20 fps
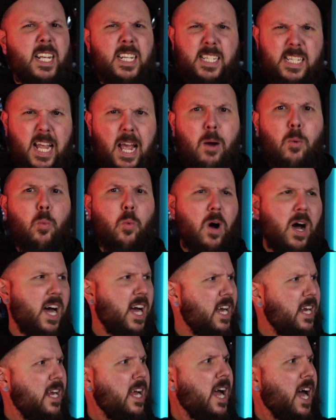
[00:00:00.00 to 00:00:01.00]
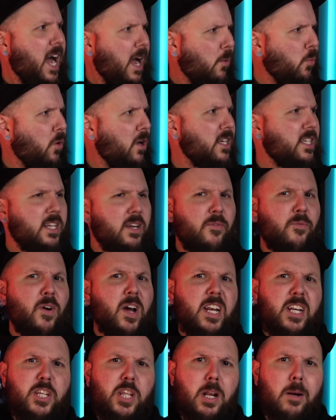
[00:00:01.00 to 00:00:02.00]
Is that why I wasn't
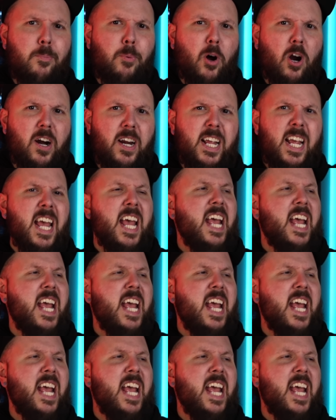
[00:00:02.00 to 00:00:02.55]
invited to the party?